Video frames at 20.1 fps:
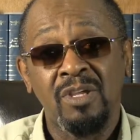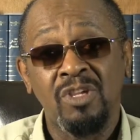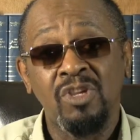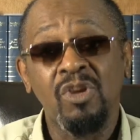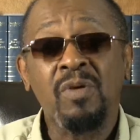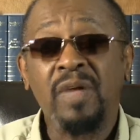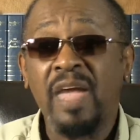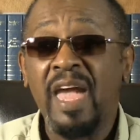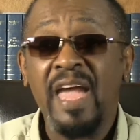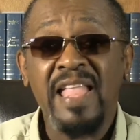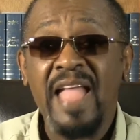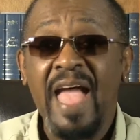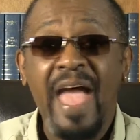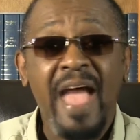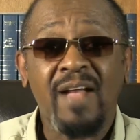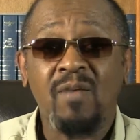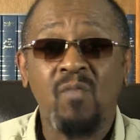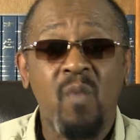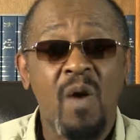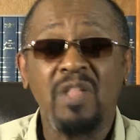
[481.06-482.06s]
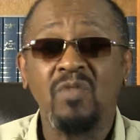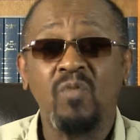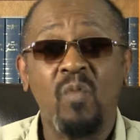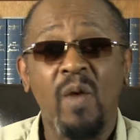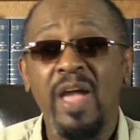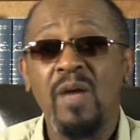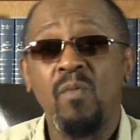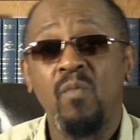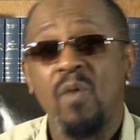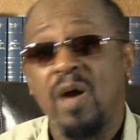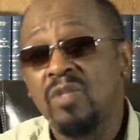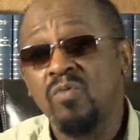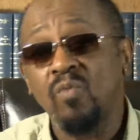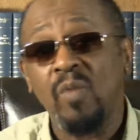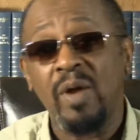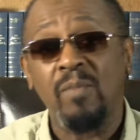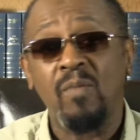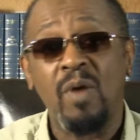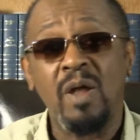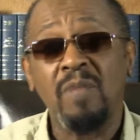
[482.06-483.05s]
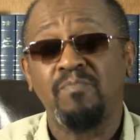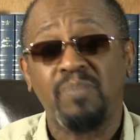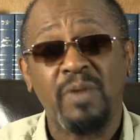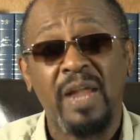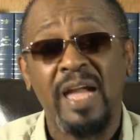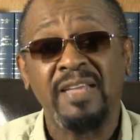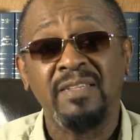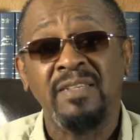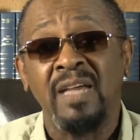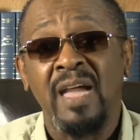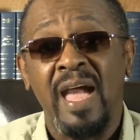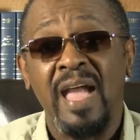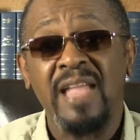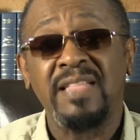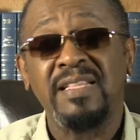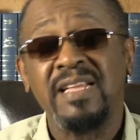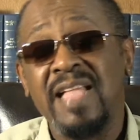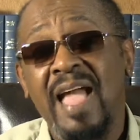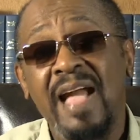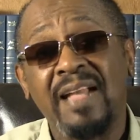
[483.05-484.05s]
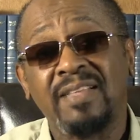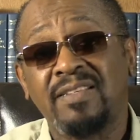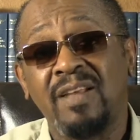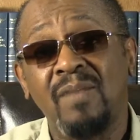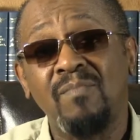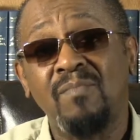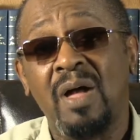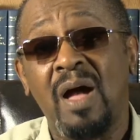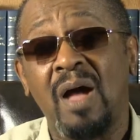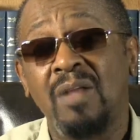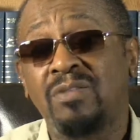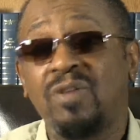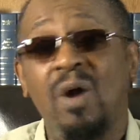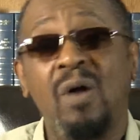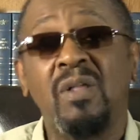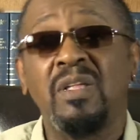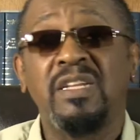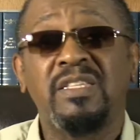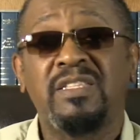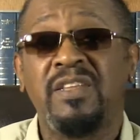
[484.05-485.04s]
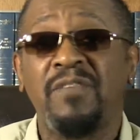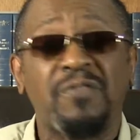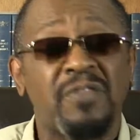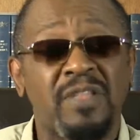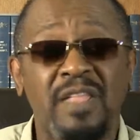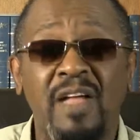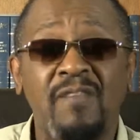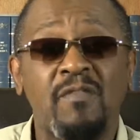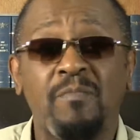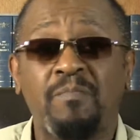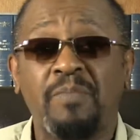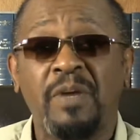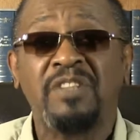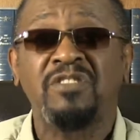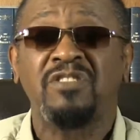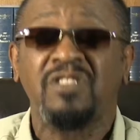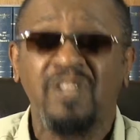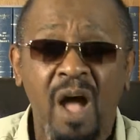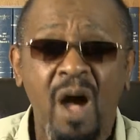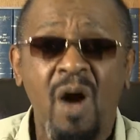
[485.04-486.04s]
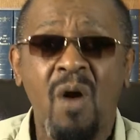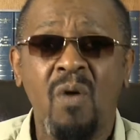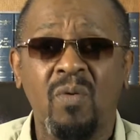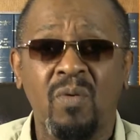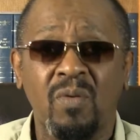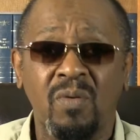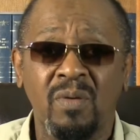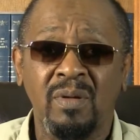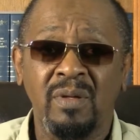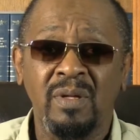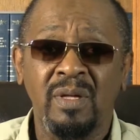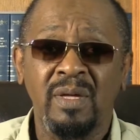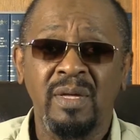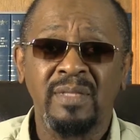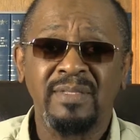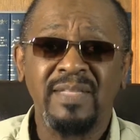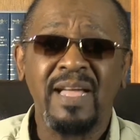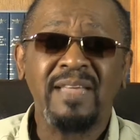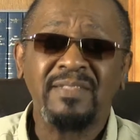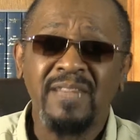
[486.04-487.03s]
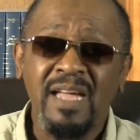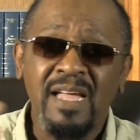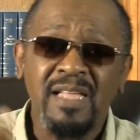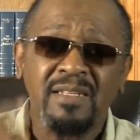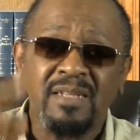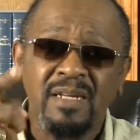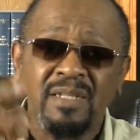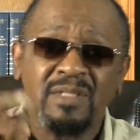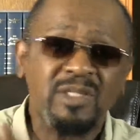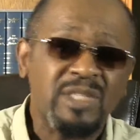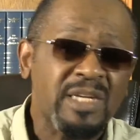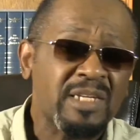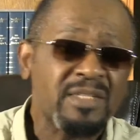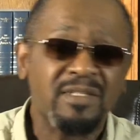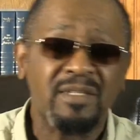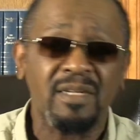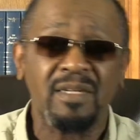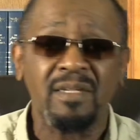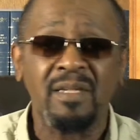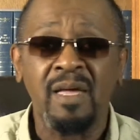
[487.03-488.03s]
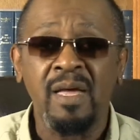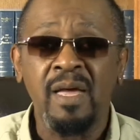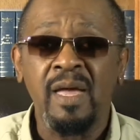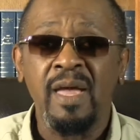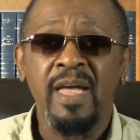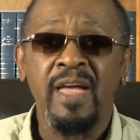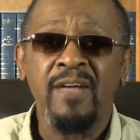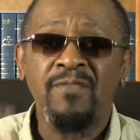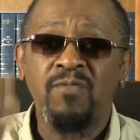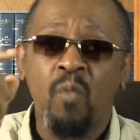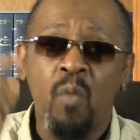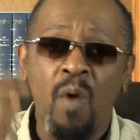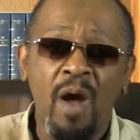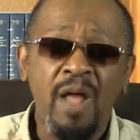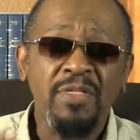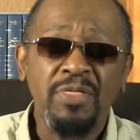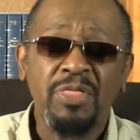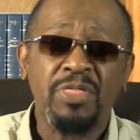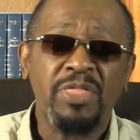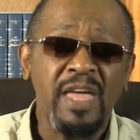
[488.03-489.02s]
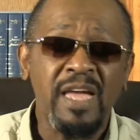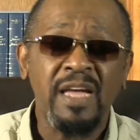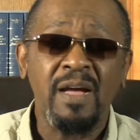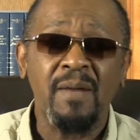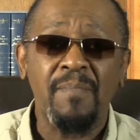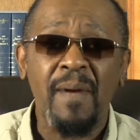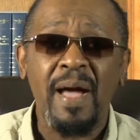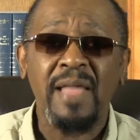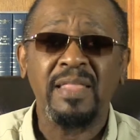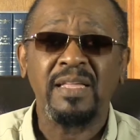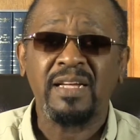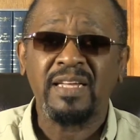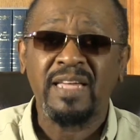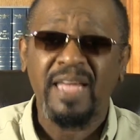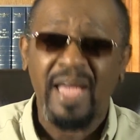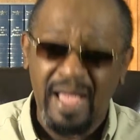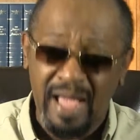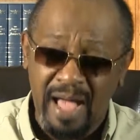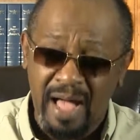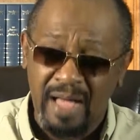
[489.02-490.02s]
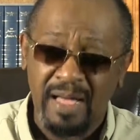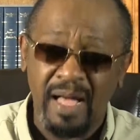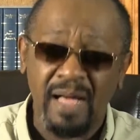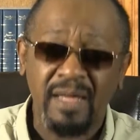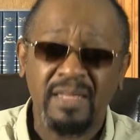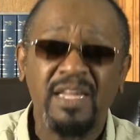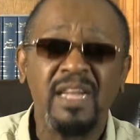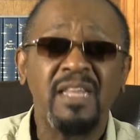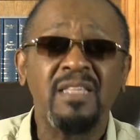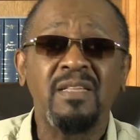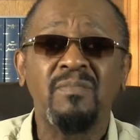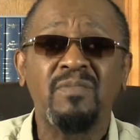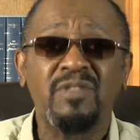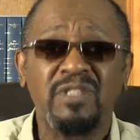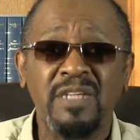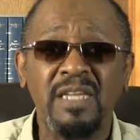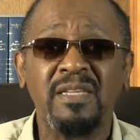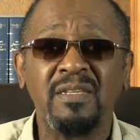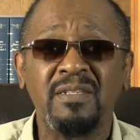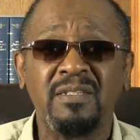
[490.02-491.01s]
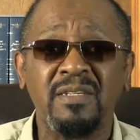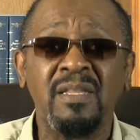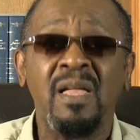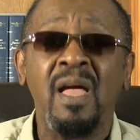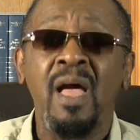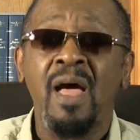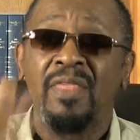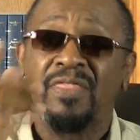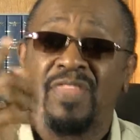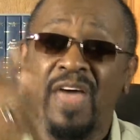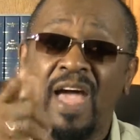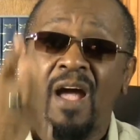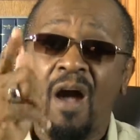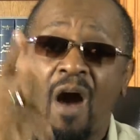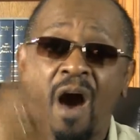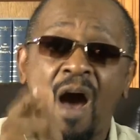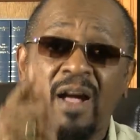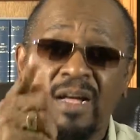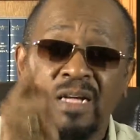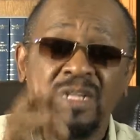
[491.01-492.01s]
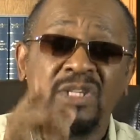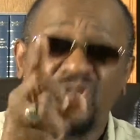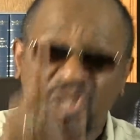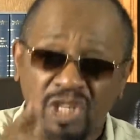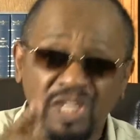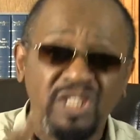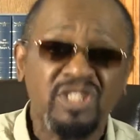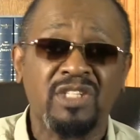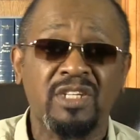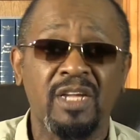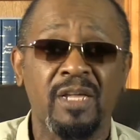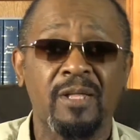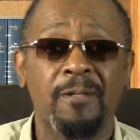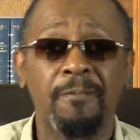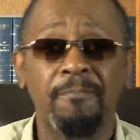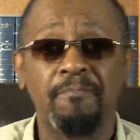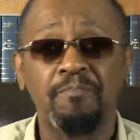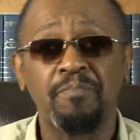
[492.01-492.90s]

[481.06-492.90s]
You can't act one way, one way, one place, and then act some uh, totally different number place. No, that's inconsistent. If one thing about a, a kingdom citizen, they are consistent.